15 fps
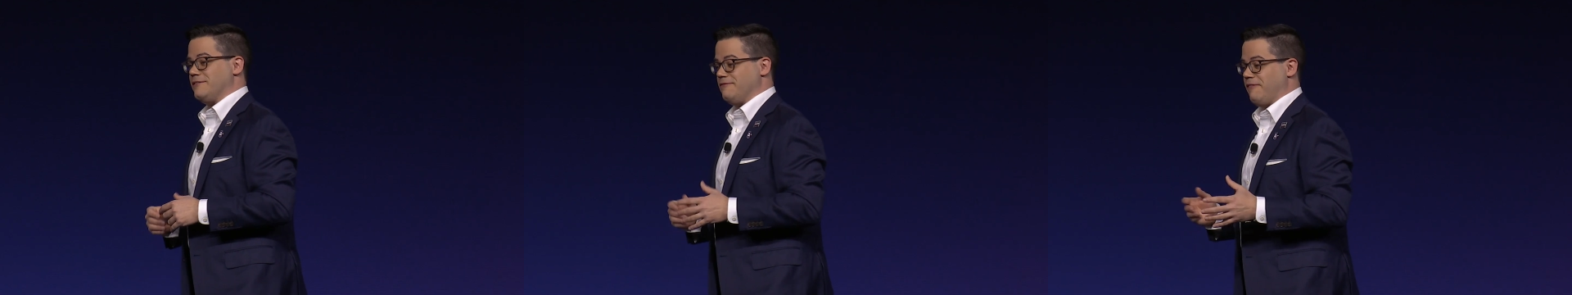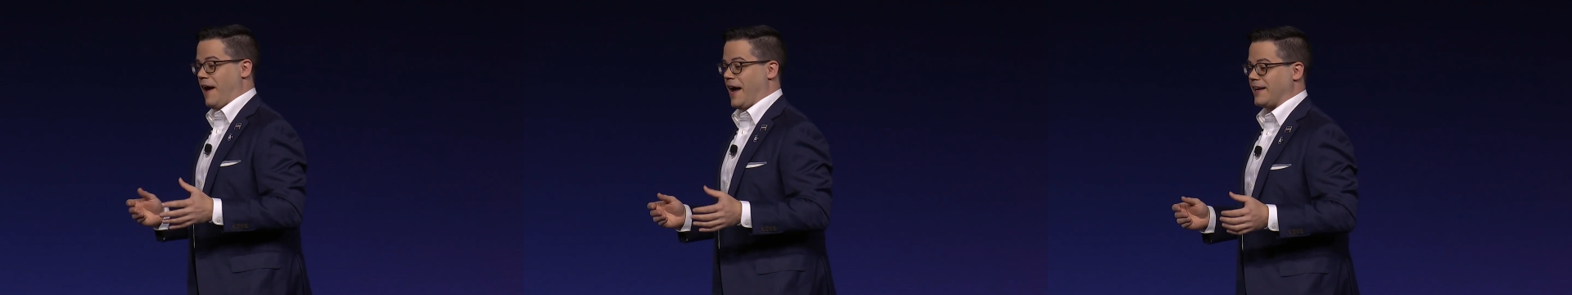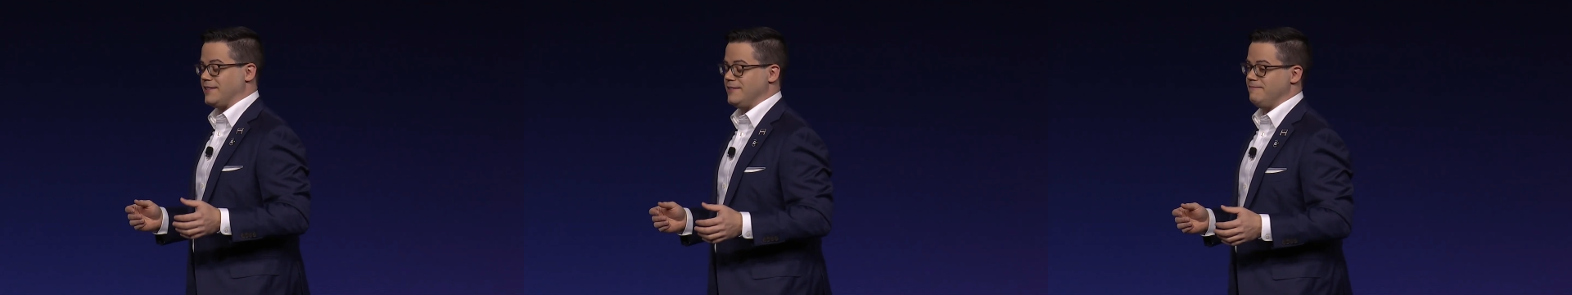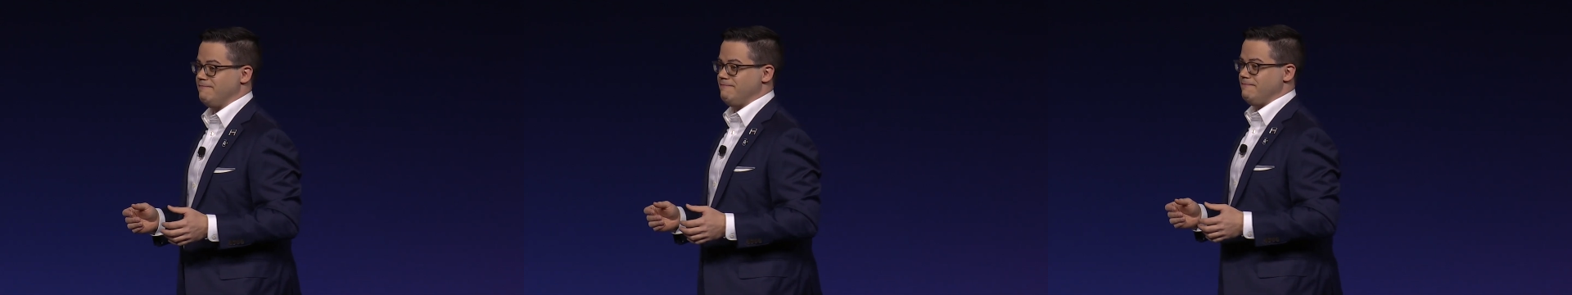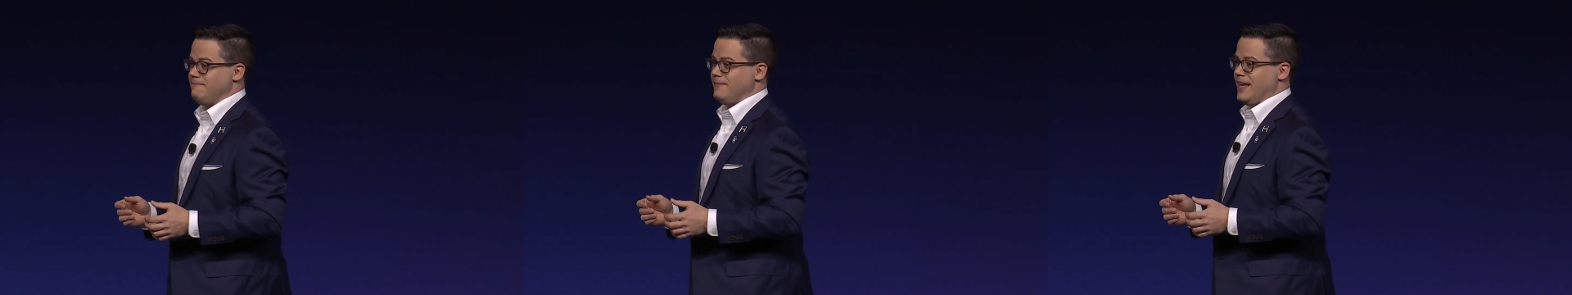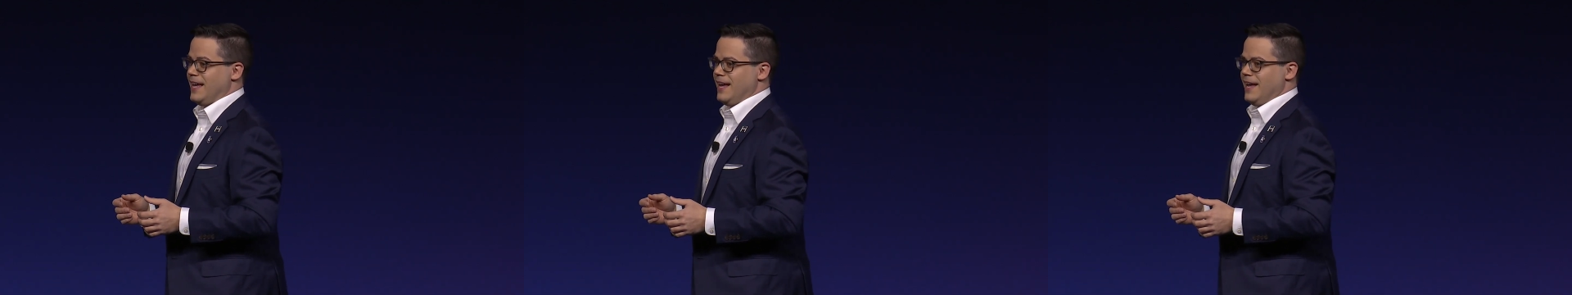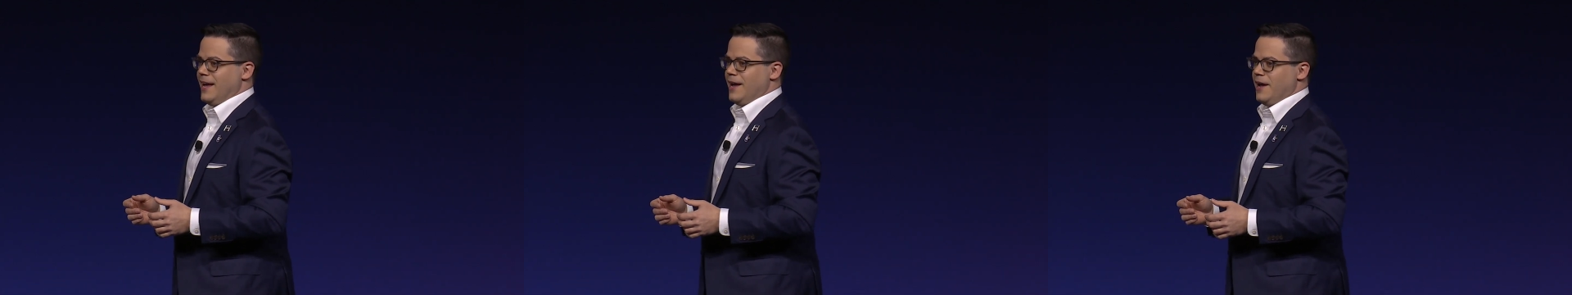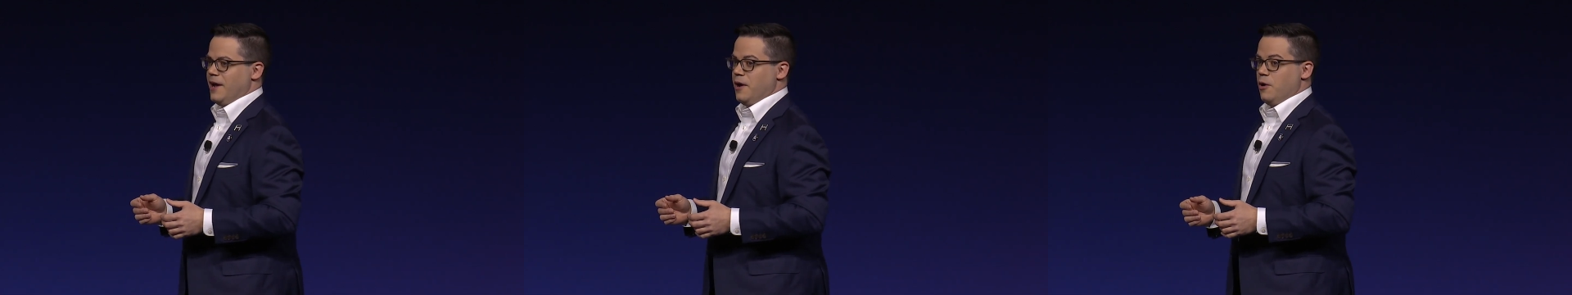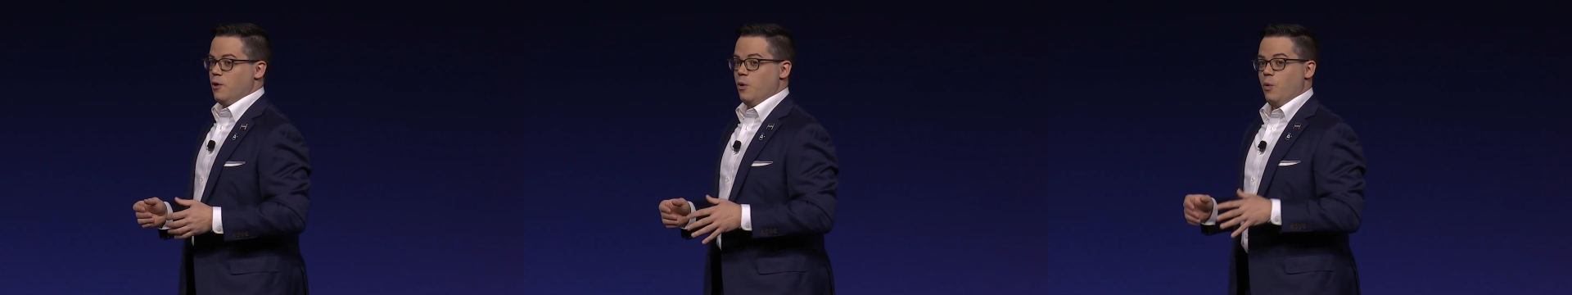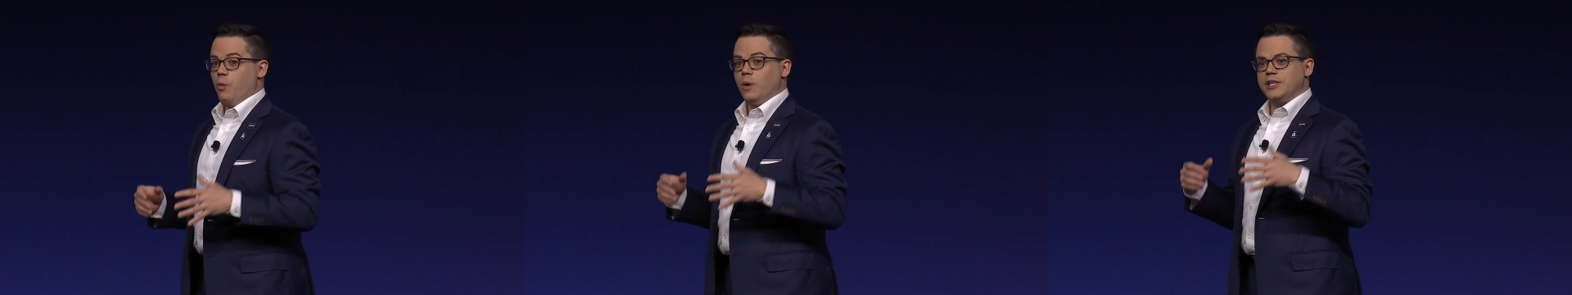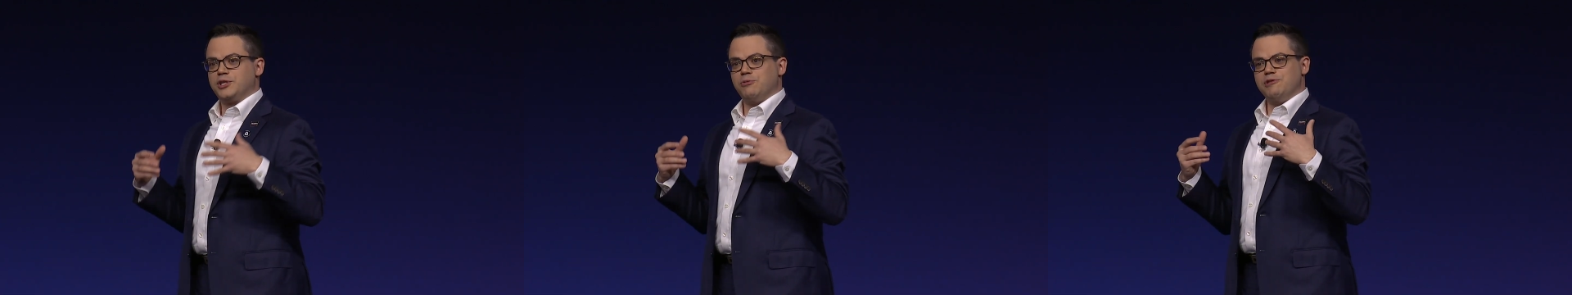in fact. Which